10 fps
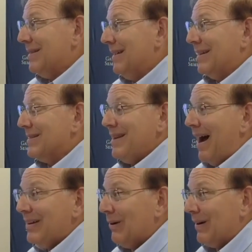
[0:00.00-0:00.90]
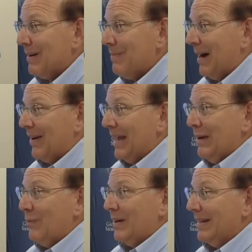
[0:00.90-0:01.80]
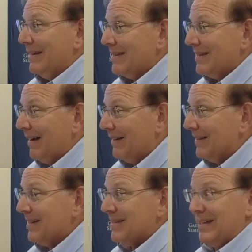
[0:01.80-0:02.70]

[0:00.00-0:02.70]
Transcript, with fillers: it's not talking about anyone in its context.